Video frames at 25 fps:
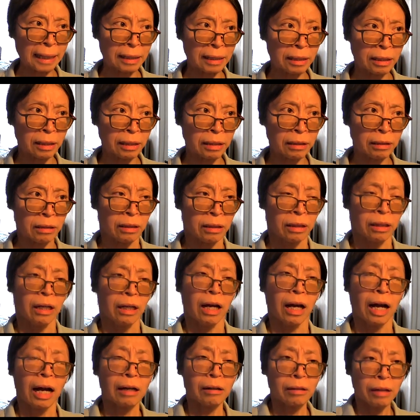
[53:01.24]
that
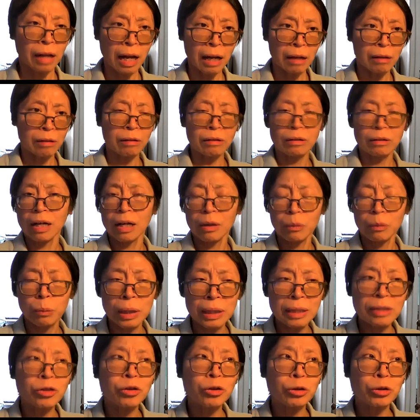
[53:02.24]

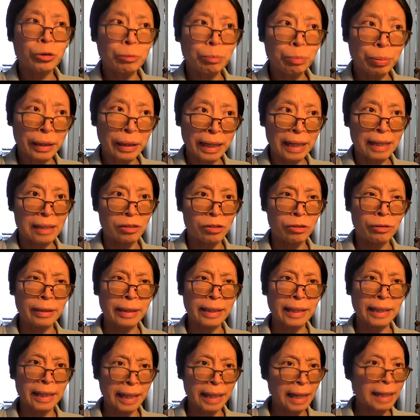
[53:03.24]
what is your plan
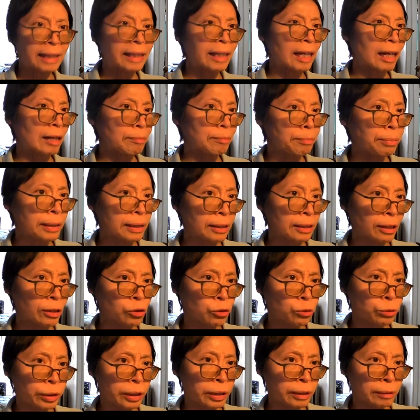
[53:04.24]
to get that
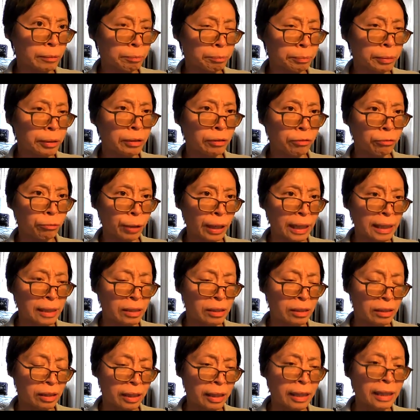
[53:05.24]
pedestrian Bill of
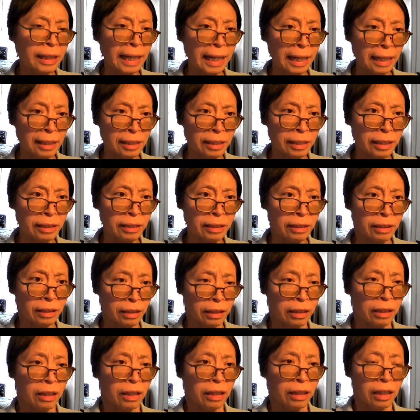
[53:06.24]
Rights enacted
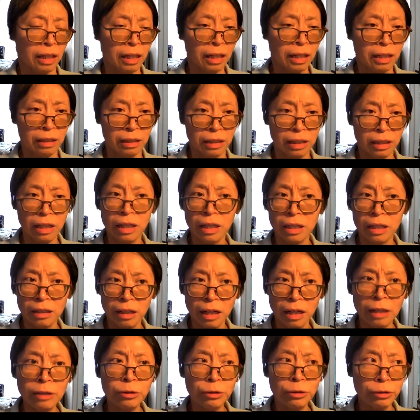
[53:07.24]

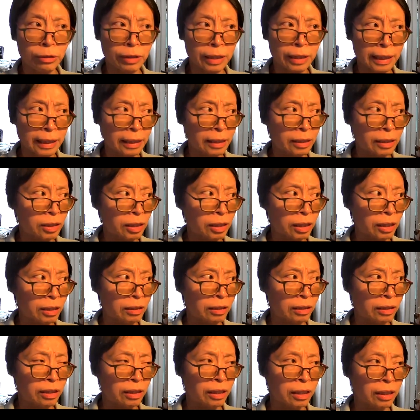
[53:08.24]
under these
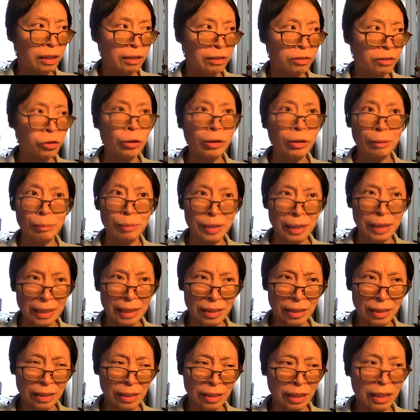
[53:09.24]

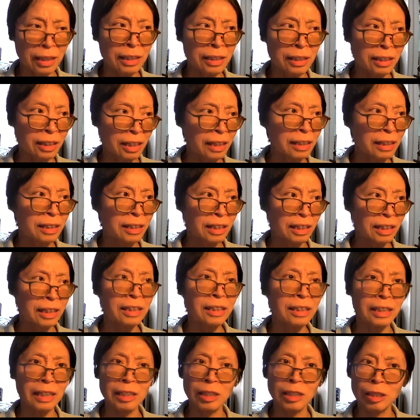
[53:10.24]
circumstances
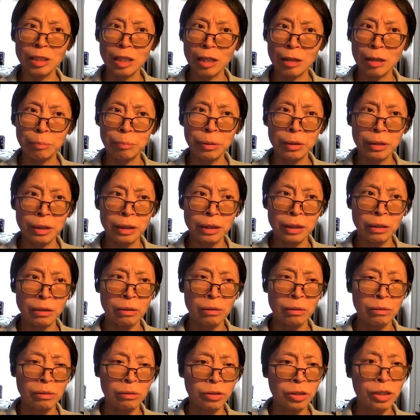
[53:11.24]
in this
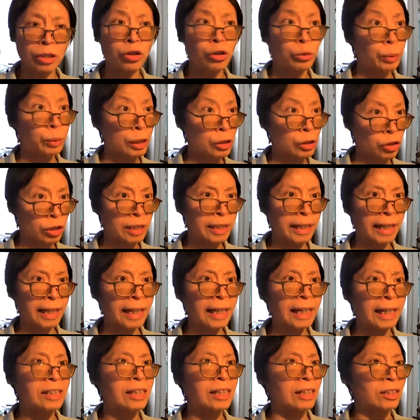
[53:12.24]
political situation
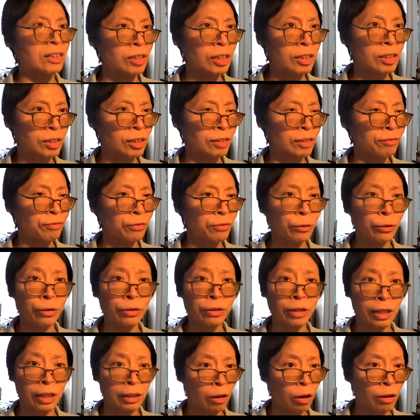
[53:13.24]
that has existed
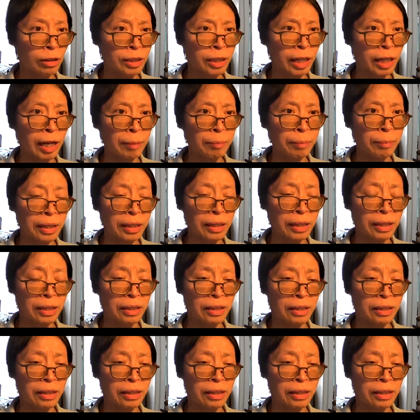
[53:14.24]
for a long time?